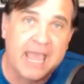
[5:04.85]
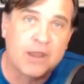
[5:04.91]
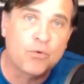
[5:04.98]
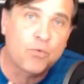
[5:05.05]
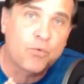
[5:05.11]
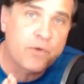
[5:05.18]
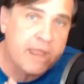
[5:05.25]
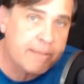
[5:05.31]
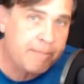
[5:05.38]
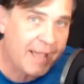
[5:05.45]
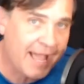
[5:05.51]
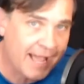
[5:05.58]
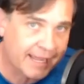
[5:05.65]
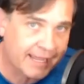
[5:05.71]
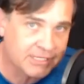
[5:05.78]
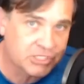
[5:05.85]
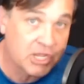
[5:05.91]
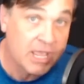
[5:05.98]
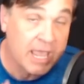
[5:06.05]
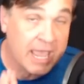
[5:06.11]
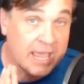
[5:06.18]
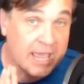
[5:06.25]
and repackage
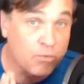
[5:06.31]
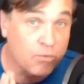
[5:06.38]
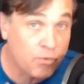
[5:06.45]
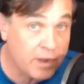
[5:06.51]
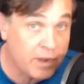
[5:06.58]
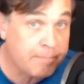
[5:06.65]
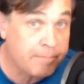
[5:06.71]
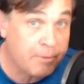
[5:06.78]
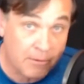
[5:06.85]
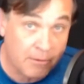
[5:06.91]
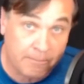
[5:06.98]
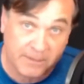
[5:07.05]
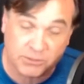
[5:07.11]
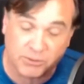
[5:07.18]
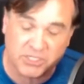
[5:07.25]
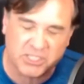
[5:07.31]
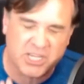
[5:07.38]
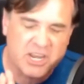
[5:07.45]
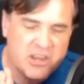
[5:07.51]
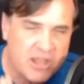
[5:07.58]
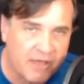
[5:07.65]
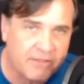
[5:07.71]
and repurpose, which is
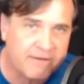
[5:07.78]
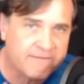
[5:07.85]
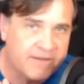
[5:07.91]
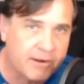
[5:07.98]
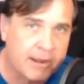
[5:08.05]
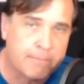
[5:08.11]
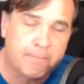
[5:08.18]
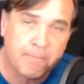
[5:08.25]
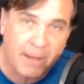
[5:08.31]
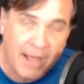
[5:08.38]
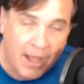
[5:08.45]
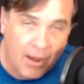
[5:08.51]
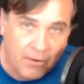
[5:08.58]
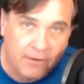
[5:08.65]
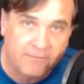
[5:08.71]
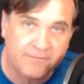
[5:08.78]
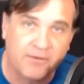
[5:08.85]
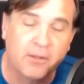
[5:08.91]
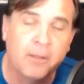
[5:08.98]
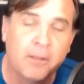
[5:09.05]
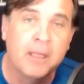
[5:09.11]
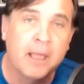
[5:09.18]
another very
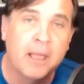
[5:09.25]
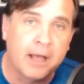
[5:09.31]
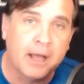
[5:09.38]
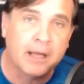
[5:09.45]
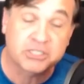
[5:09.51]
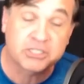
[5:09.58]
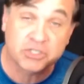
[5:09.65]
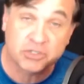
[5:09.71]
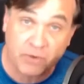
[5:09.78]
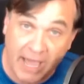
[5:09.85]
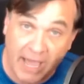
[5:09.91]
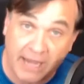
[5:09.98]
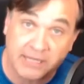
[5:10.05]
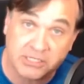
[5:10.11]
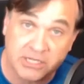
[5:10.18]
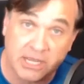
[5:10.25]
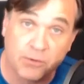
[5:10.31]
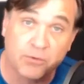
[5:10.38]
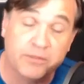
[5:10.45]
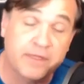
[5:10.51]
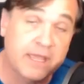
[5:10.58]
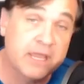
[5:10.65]
powerful strategy
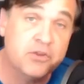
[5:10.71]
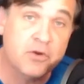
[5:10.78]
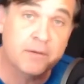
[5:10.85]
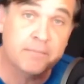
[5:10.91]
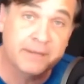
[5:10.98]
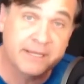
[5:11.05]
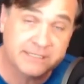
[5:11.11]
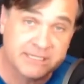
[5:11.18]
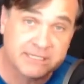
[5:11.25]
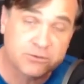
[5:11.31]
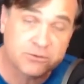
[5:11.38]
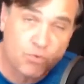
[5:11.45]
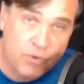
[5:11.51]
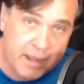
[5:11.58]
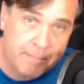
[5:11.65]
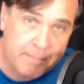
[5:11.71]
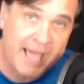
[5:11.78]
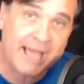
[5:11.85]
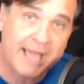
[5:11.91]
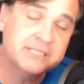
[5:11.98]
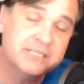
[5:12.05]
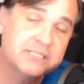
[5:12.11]
within your business.
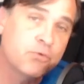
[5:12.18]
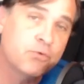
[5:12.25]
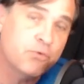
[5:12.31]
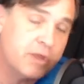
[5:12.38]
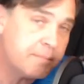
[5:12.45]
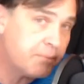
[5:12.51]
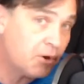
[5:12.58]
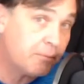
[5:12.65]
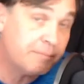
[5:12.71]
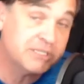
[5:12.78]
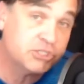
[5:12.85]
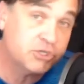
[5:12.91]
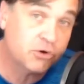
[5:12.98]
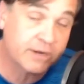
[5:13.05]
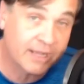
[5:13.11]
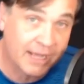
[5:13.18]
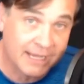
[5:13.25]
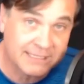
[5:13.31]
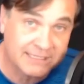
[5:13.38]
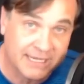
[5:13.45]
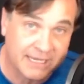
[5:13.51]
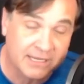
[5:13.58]
Repackage and repurpose your
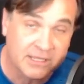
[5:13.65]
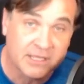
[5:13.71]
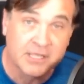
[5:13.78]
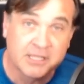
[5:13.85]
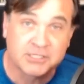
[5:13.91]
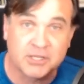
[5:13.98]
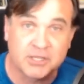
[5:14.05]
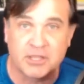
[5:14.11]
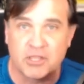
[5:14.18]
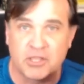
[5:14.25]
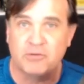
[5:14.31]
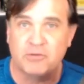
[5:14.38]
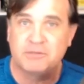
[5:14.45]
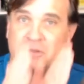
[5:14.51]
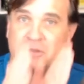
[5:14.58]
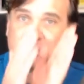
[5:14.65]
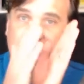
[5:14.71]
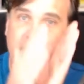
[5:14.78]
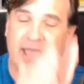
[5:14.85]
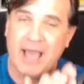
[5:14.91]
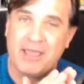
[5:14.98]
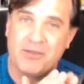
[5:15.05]
content so that you
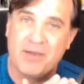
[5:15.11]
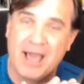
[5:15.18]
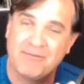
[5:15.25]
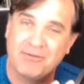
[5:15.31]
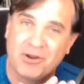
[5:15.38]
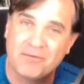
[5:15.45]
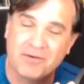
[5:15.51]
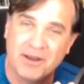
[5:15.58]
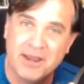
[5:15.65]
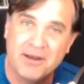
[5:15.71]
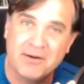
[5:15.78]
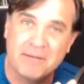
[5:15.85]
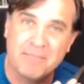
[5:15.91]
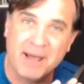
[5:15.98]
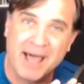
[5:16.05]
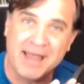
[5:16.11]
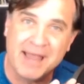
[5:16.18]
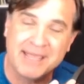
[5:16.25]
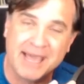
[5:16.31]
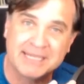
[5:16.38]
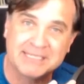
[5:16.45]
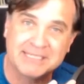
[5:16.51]
have it over here in
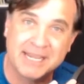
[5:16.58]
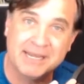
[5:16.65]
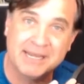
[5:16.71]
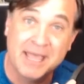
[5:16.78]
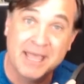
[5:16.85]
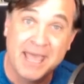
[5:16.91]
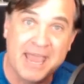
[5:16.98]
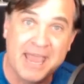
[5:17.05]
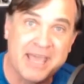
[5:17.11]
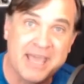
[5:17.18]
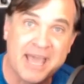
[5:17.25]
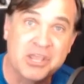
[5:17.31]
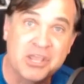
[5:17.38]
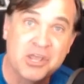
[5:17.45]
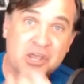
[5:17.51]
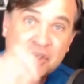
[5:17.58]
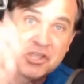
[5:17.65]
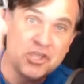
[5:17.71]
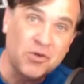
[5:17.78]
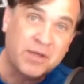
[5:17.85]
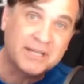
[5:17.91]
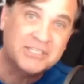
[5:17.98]
podcasting, and yet
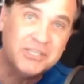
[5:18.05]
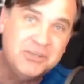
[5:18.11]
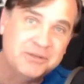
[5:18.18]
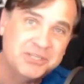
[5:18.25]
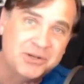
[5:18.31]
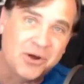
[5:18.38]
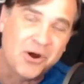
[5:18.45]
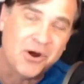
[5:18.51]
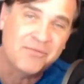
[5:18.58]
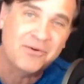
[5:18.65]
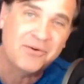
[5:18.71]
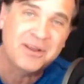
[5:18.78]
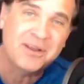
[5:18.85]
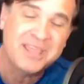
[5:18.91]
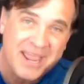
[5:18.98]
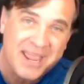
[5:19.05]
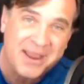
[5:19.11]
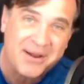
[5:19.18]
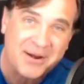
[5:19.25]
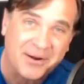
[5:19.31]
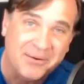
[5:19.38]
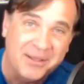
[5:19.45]
you get to use it over
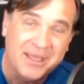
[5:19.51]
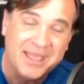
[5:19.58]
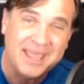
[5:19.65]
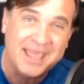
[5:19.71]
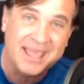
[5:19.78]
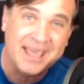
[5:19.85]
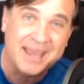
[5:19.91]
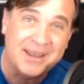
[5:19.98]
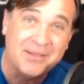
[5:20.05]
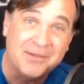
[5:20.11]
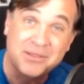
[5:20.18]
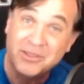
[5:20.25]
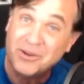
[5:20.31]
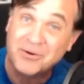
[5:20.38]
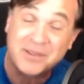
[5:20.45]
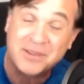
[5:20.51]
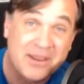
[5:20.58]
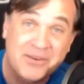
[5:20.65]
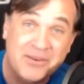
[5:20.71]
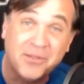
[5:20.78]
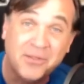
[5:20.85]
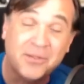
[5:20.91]
here in your
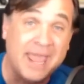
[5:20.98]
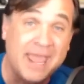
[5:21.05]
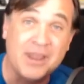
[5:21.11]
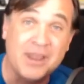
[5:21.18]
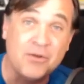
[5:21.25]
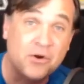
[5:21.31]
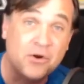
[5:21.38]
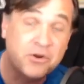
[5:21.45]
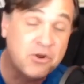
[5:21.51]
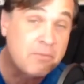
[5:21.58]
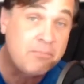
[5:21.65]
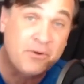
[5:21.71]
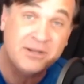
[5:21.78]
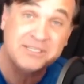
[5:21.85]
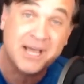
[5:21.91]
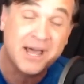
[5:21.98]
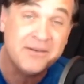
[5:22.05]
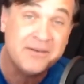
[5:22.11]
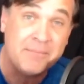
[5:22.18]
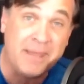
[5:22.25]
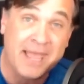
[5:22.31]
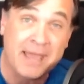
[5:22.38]
Kindle and or your
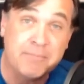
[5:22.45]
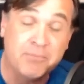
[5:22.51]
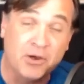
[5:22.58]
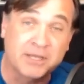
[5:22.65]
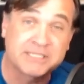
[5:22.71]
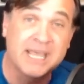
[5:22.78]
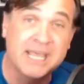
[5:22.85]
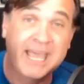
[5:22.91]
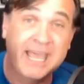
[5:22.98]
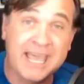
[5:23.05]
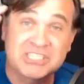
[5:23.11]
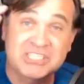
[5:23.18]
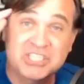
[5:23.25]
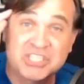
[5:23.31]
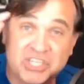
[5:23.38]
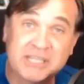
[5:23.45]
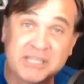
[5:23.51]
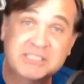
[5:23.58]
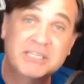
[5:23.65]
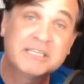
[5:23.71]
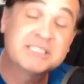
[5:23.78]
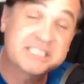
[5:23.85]
print-on-demand books. It's
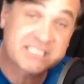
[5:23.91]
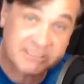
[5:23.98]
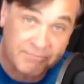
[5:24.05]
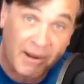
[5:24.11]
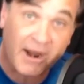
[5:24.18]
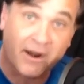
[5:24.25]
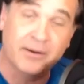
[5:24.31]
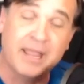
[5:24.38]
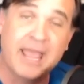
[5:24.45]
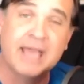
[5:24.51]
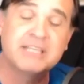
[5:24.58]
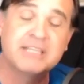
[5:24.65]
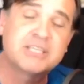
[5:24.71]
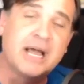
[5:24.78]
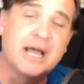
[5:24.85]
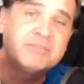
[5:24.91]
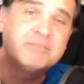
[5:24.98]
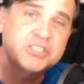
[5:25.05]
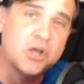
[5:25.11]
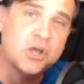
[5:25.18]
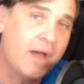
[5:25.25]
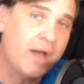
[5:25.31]
just smart. And I'm
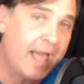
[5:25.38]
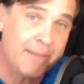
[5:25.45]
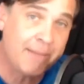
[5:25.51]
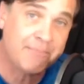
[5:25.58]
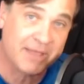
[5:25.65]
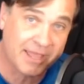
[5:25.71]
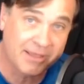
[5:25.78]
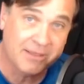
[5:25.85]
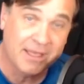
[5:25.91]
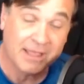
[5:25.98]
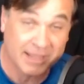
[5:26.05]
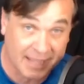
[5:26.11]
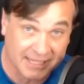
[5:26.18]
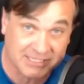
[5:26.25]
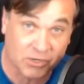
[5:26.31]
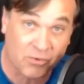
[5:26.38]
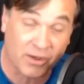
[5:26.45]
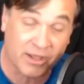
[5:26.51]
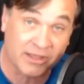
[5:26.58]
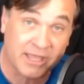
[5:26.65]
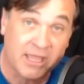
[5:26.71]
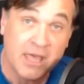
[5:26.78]
so happy,
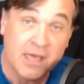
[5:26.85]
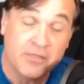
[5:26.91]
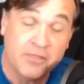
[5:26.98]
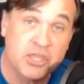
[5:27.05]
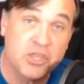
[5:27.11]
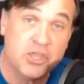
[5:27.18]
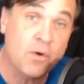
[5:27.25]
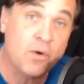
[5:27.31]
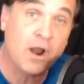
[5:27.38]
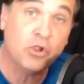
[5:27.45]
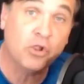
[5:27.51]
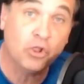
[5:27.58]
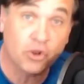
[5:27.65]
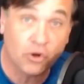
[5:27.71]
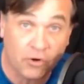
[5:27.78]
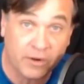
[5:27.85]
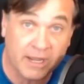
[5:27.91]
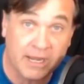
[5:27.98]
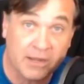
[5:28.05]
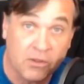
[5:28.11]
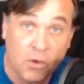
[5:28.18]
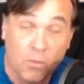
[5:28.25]
consequently, that you are
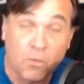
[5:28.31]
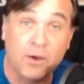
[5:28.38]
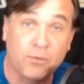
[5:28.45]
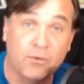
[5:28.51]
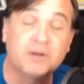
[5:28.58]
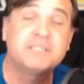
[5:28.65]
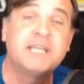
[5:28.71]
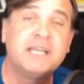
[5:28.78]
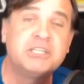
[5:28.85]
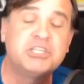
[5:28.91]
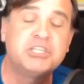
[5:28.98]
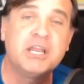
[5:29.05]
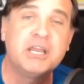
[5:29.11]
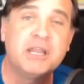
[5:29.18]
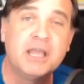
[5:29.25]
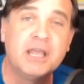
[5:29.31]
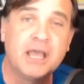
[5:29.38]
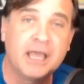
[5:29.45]
learning what we're teaching